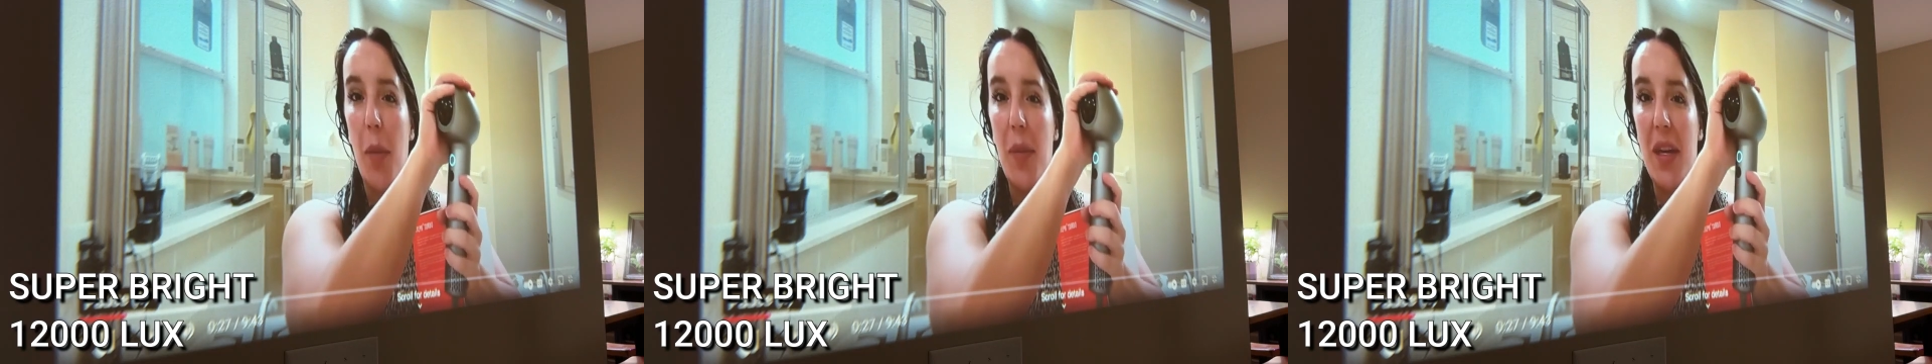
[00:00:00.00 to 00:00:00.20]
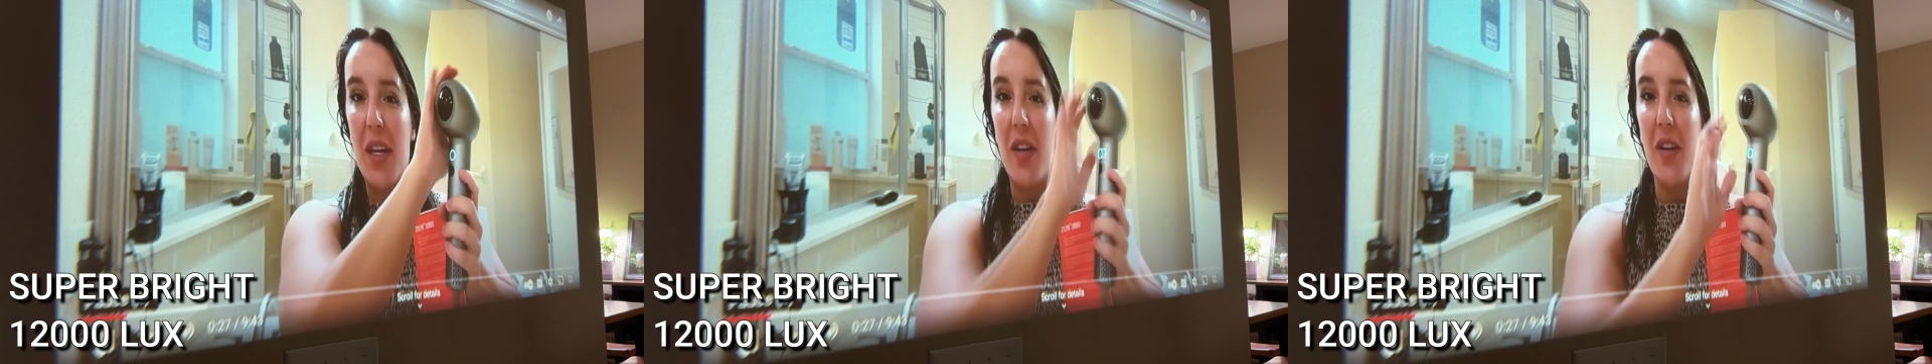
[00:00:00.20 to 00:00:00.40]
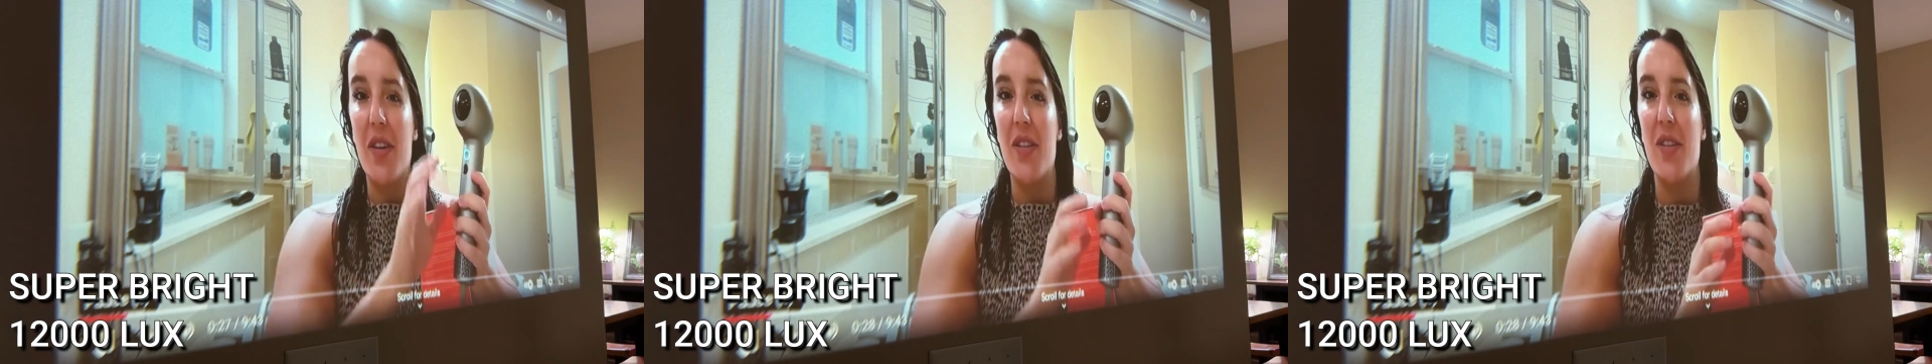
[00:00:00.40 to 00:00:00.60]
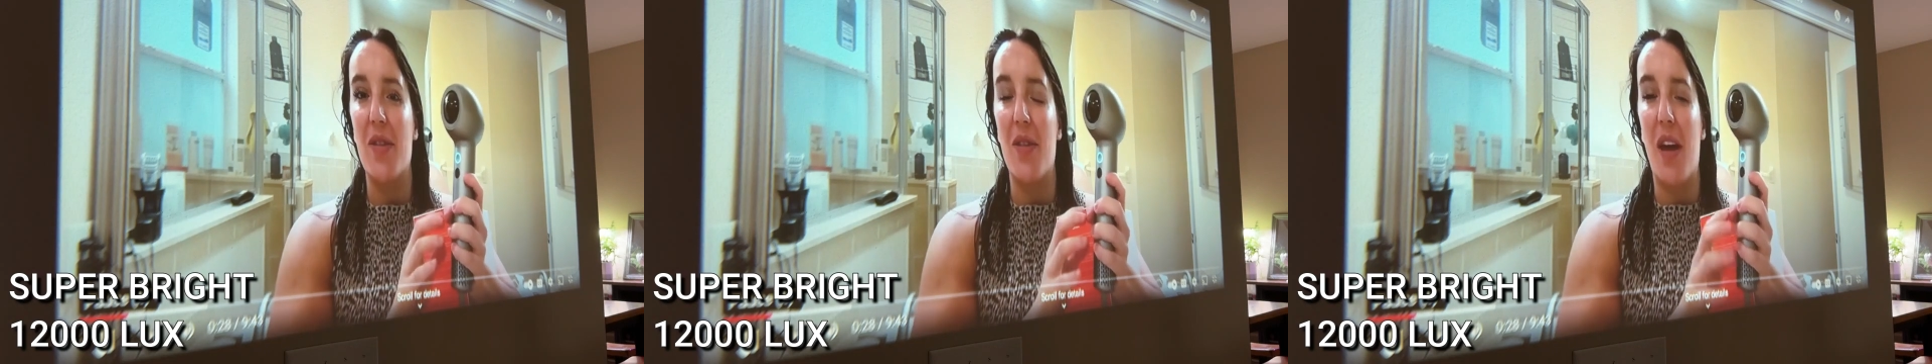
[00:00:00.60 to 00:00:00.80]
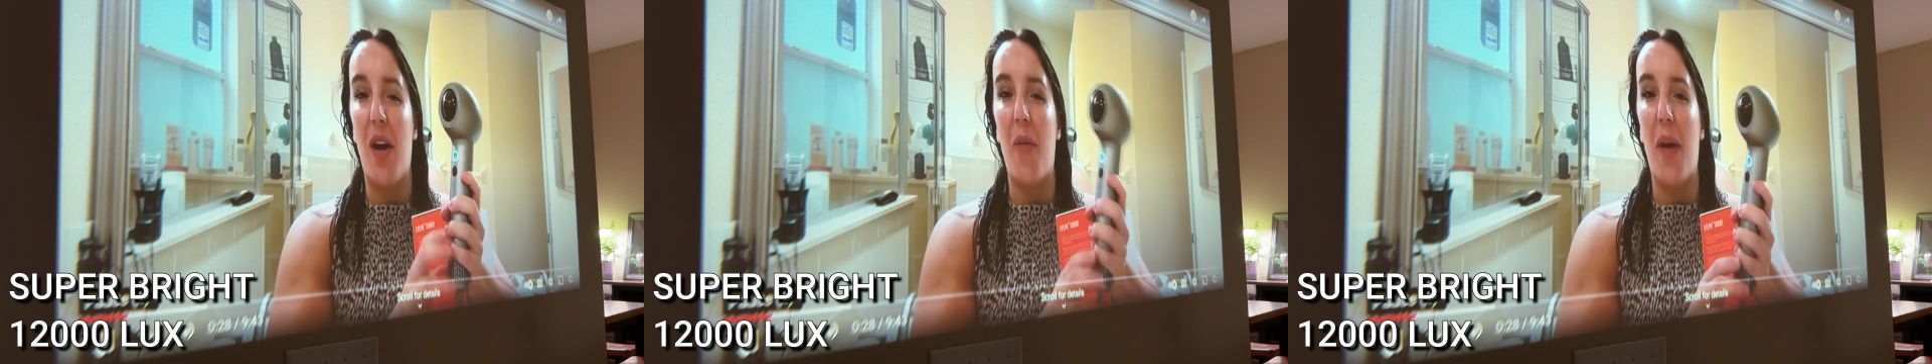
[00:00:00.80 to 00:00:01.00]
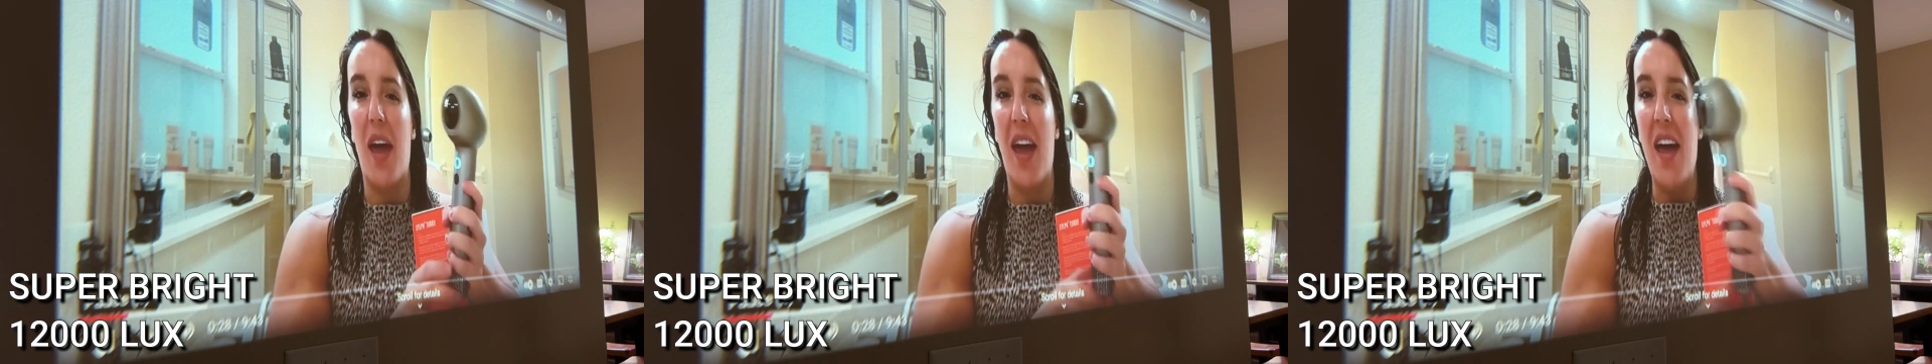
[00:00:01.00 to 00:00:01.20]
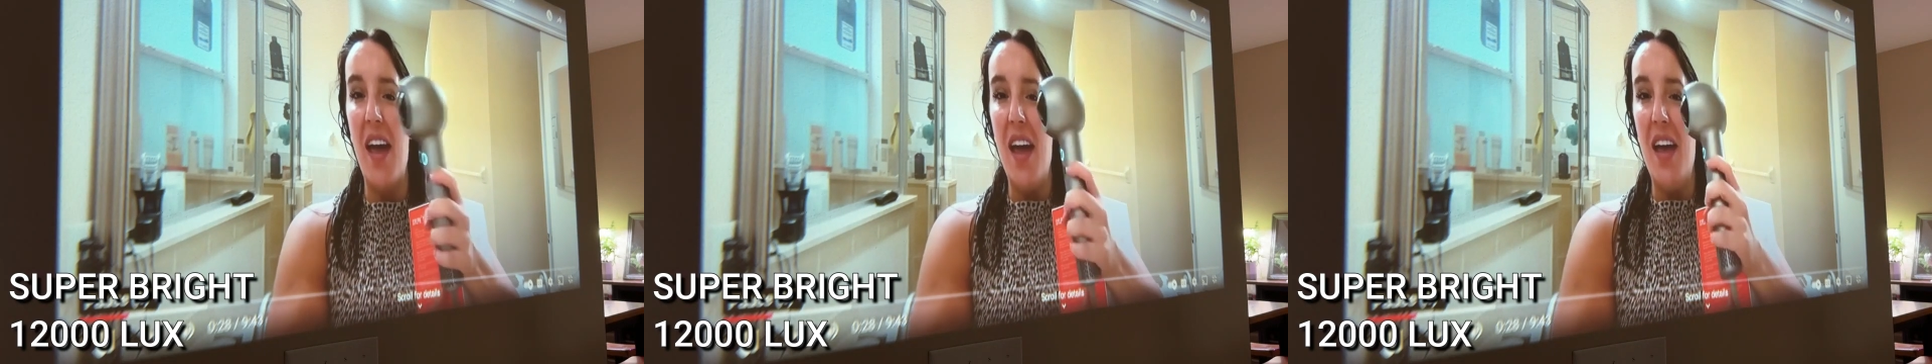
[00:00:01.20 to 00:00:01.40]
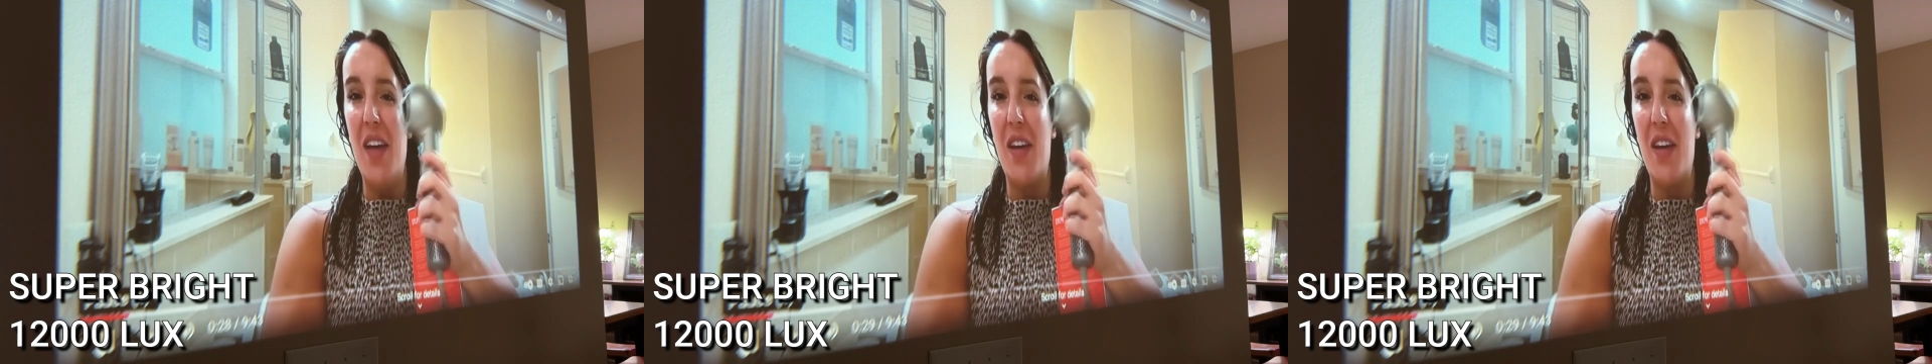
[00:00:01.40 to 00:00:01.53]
scroll some YouTube.